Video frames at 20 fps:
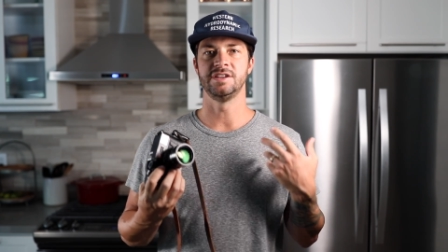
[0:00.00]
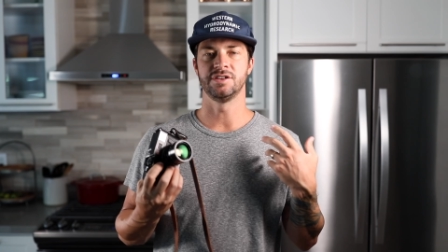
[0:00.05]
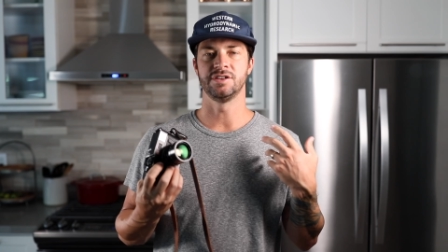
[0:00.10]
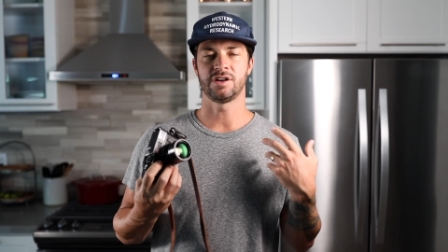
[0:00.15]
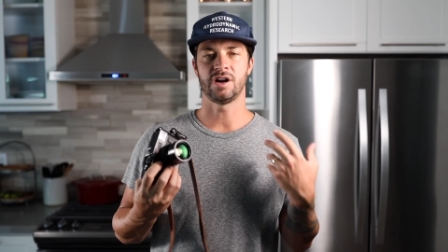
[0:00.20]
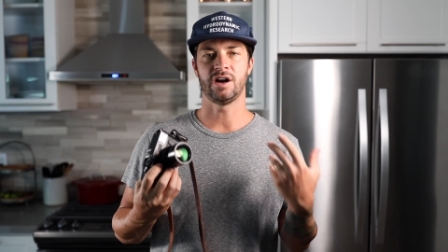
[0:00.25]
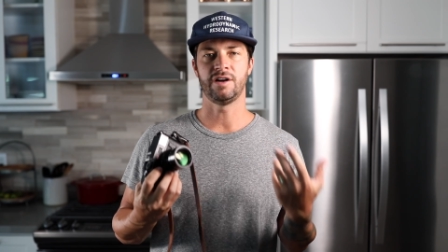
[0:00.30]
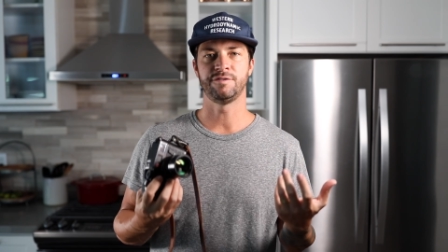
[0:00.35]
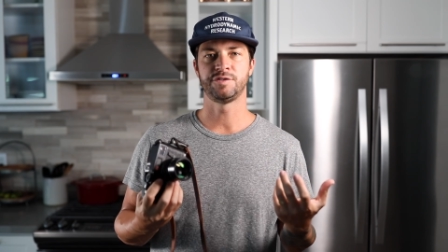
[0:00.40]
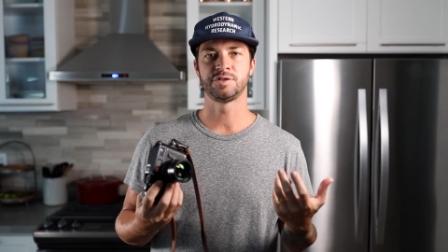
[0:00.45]
you're
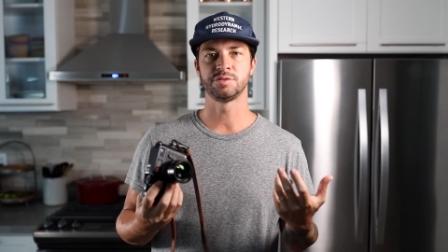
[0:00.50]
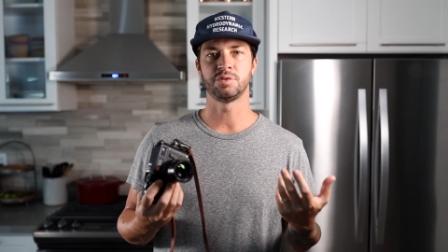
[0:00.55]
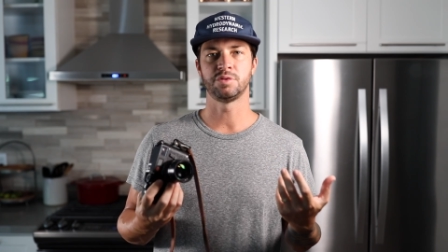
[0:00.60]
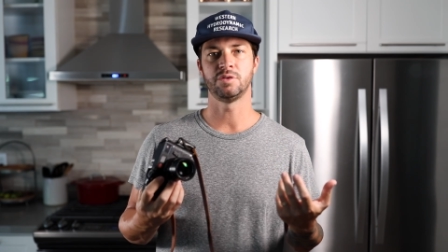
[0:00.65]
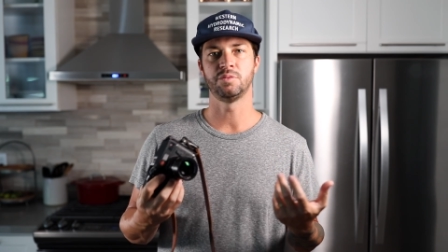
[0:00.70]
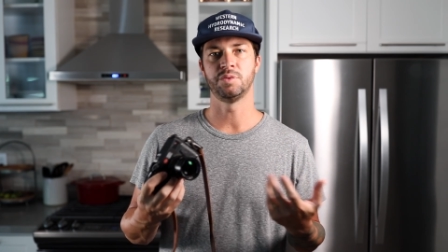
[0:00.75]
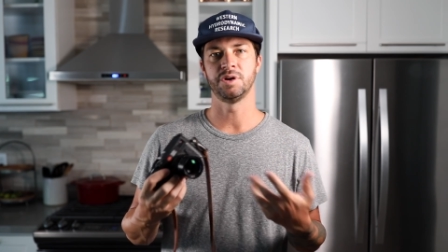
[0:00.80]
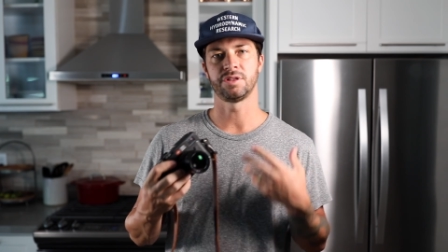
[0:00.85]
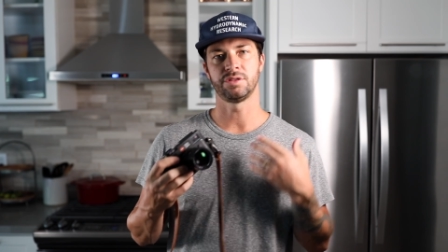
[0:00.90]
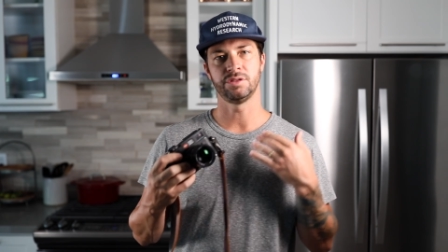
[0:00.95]

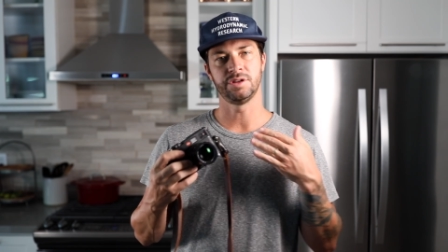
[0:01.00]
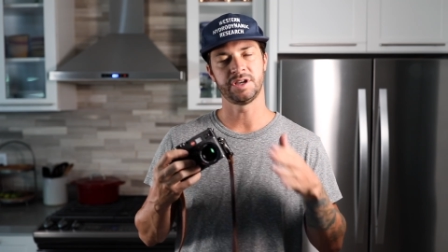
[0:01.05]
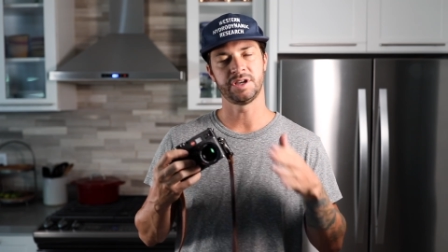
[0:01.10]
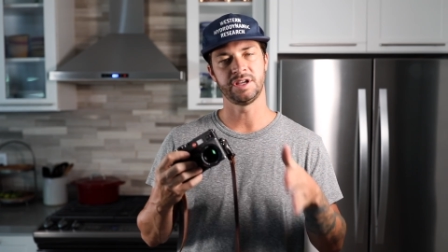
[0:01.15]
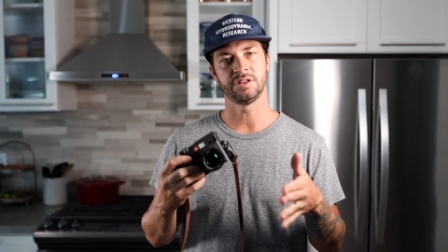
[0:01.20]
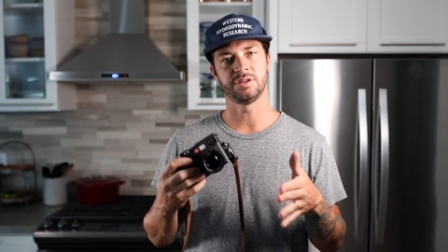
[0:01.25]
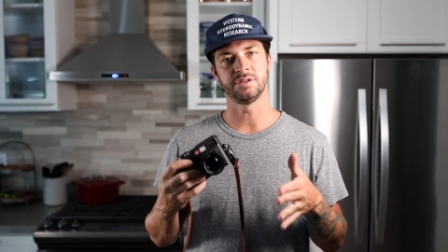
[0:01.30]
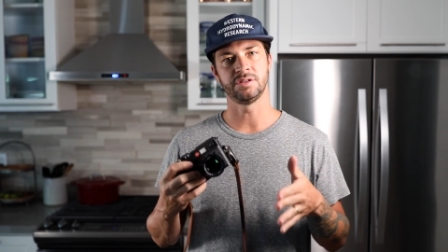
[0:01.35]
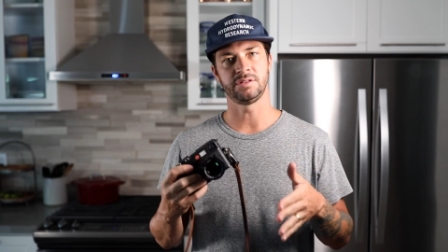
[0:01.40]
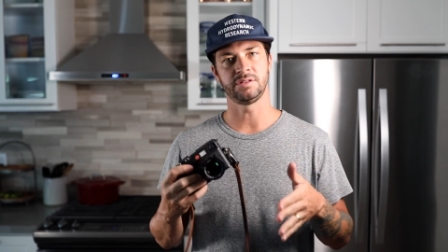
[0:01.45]
comfortable with
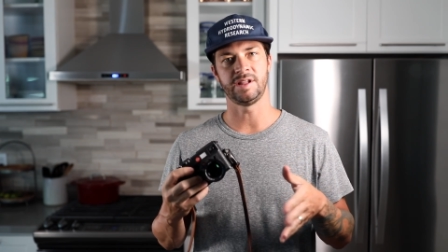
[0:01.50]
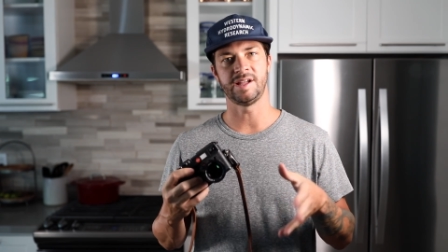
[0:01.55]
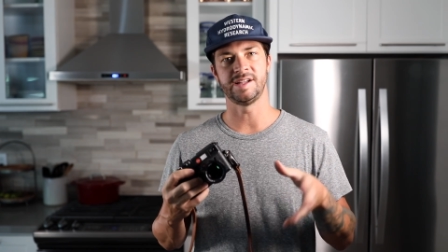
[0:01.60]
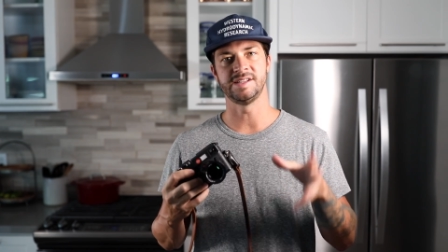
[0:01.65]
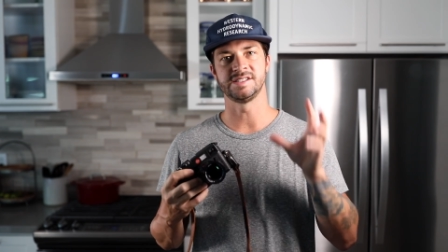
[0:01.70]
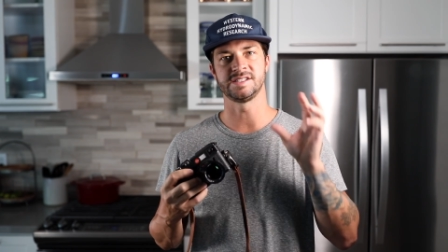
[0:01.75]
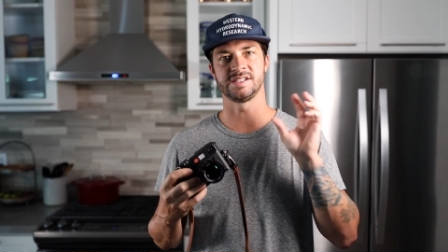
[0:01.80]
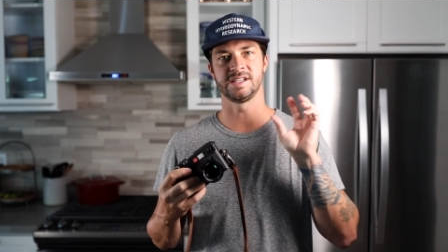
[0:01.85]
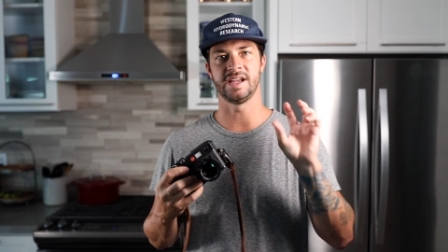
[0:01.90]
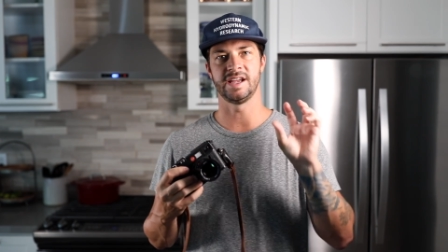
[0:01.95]
looking through the
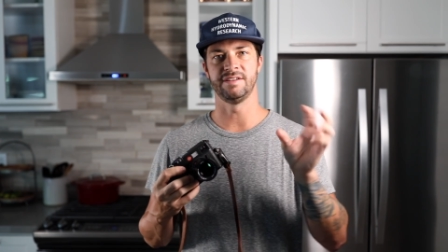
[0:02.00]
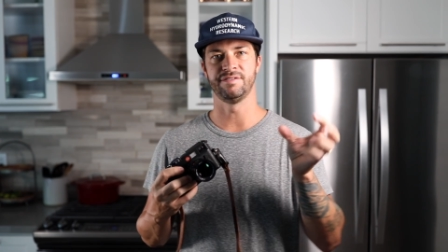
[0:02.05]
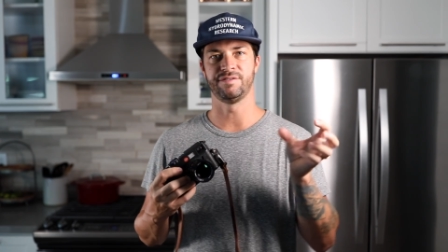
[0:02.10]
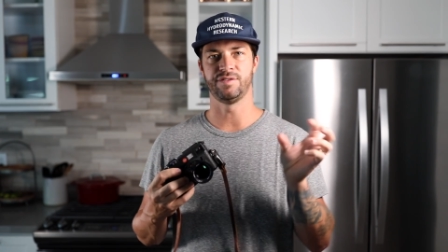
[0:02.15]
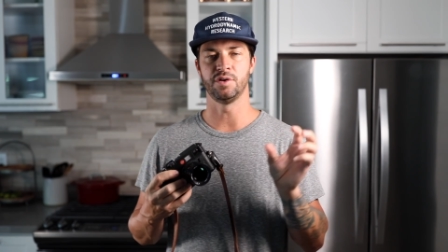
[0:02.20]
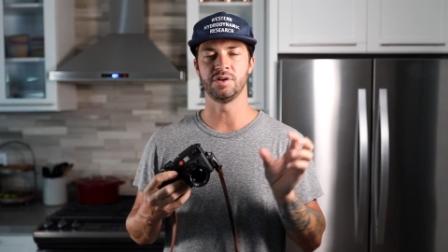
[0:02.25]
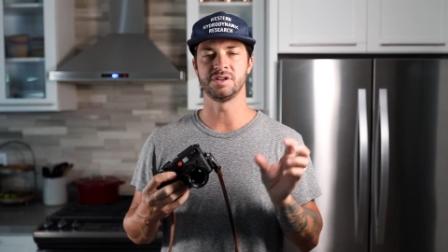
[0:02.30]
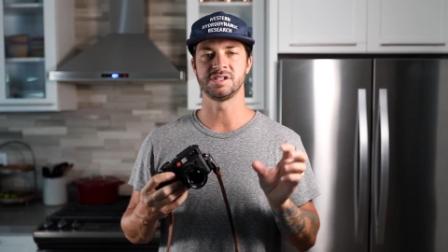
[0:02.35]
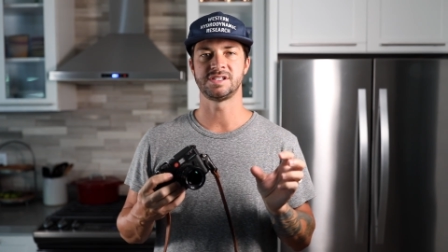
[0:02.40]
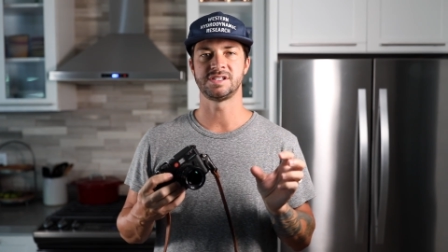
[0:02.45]
lens and
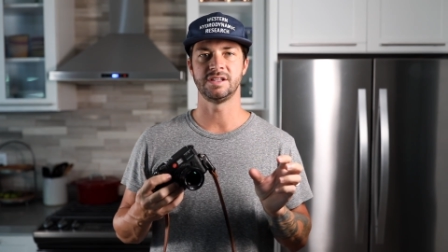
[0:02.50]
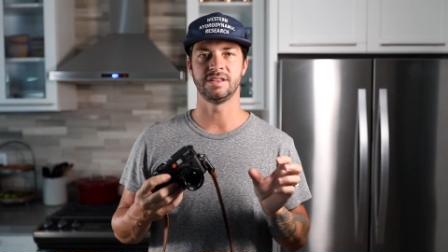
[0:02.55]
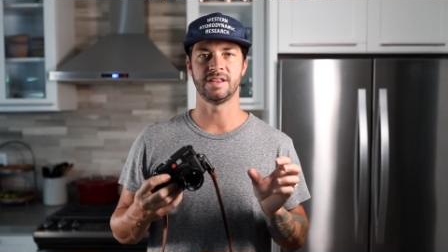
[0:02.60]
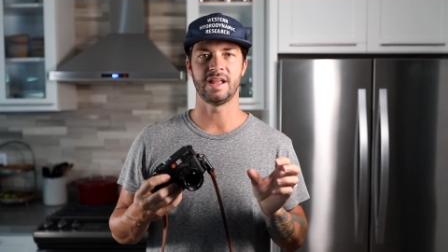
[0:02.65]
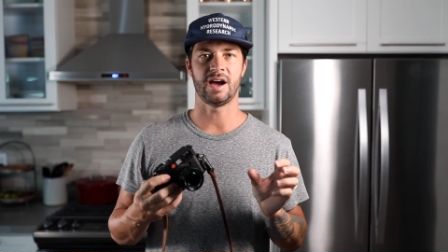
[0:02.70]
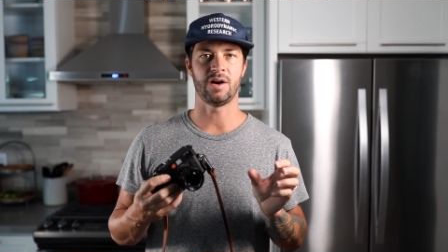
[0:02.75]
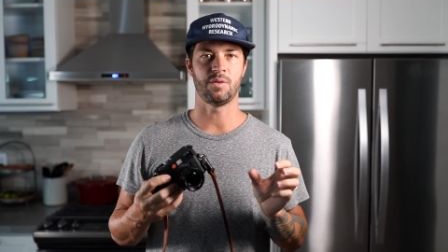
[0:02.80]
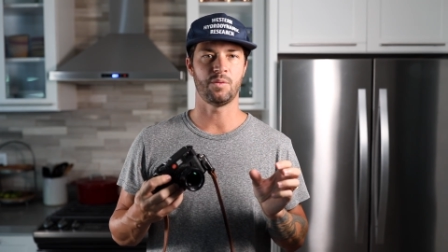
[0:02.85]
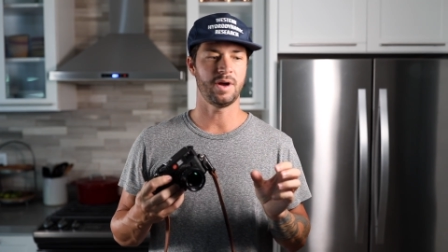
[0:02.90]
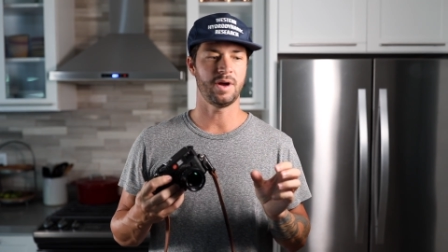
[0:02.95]
focusing
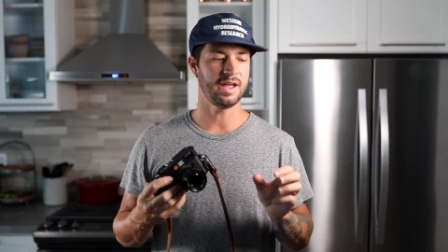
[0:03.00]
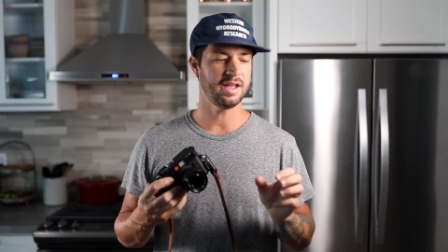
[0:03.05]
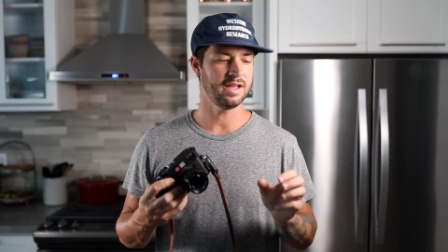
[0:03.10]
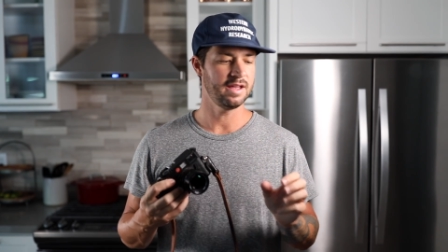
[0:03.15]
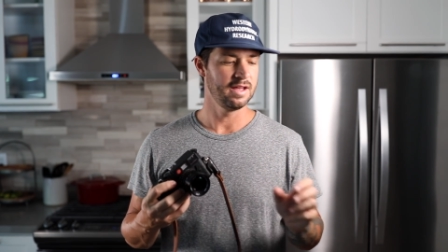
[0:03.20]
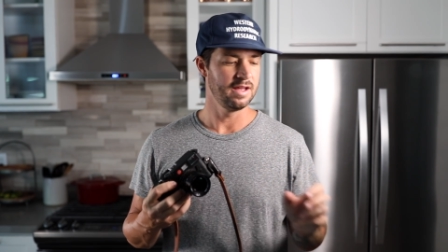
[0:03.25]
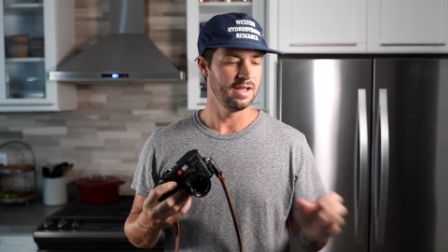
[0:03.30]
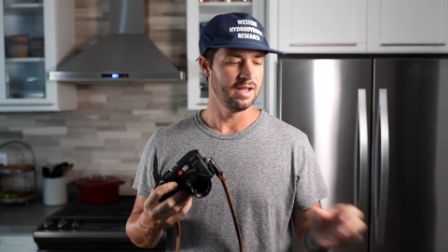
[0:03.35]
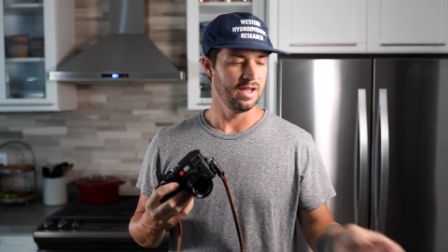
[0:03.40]
that way,